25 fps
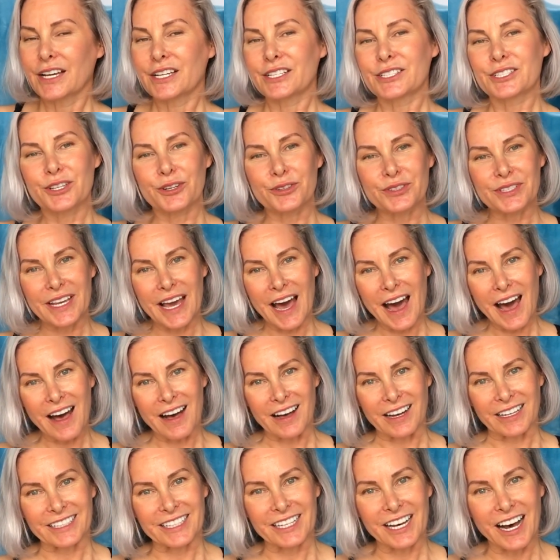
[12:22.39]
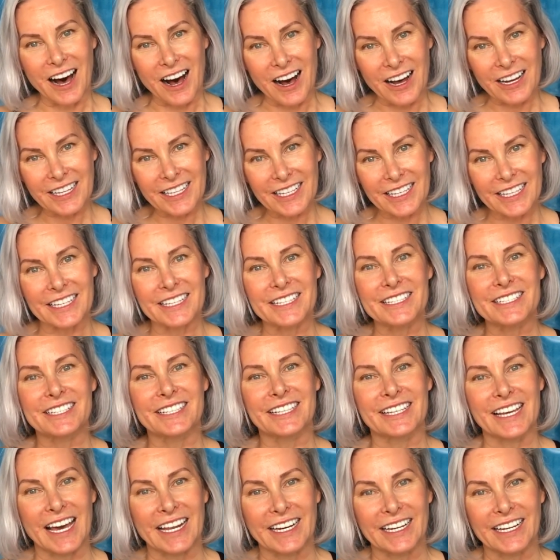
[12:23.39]
So yeah, Cuck is
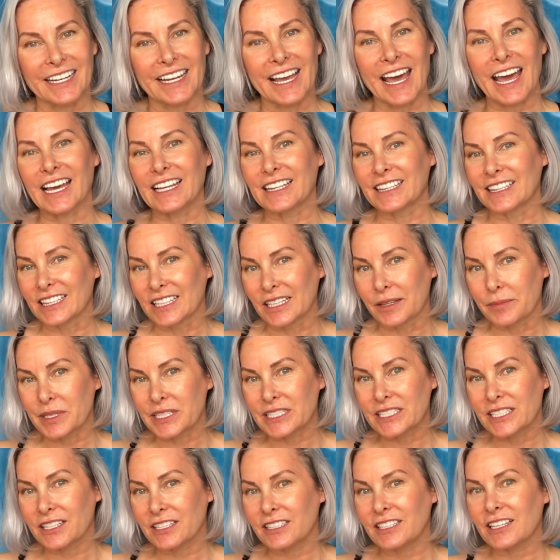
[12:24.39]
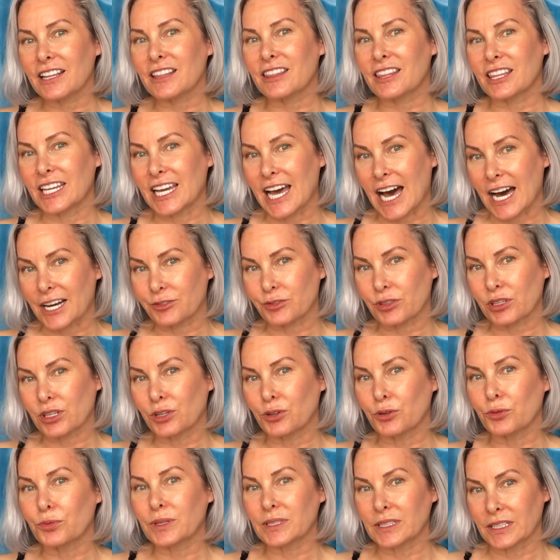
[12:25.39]
getting a limited
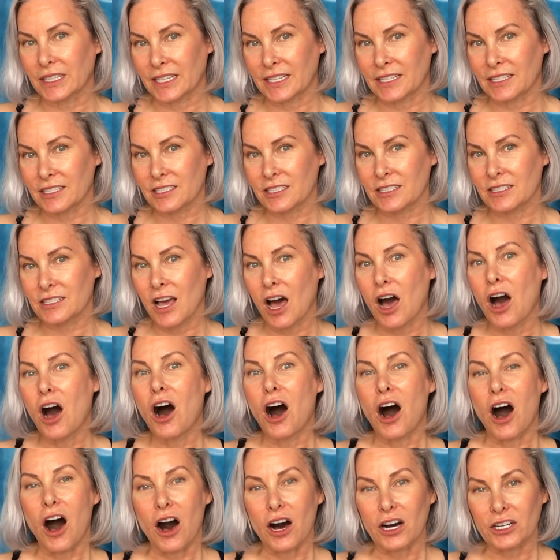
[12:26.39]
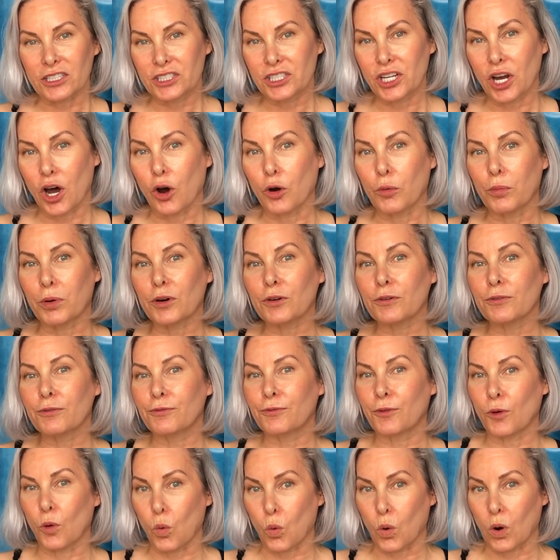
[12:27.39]
theatrical release October
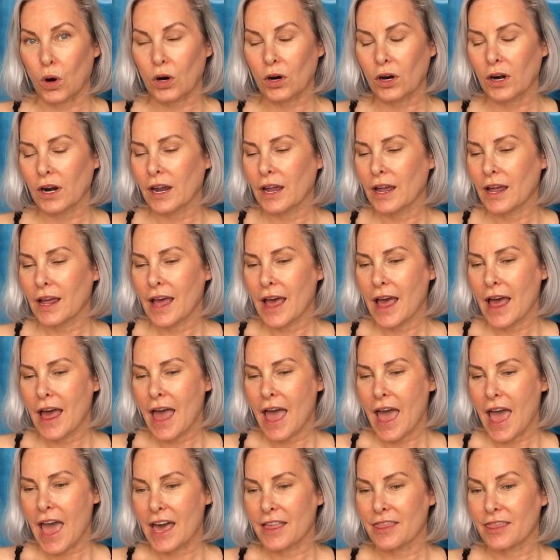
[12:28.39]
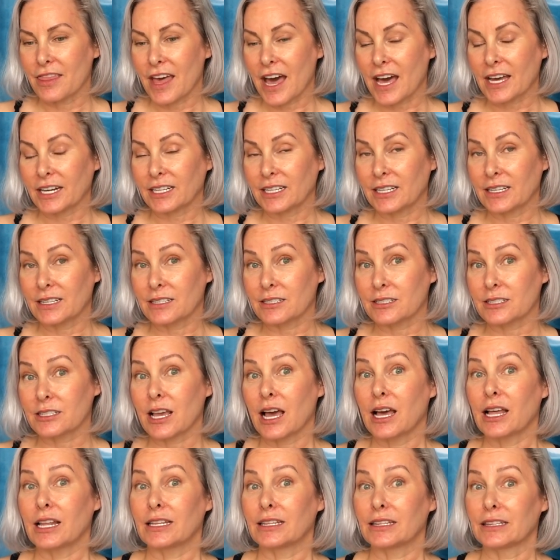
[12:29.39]
fourth, and that
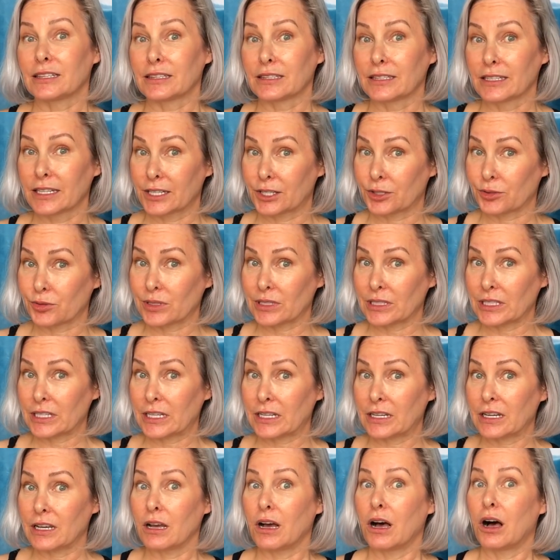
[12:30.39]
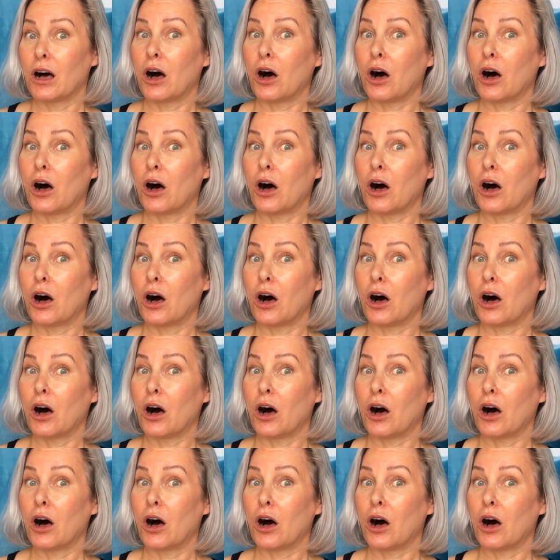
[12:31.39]
is literally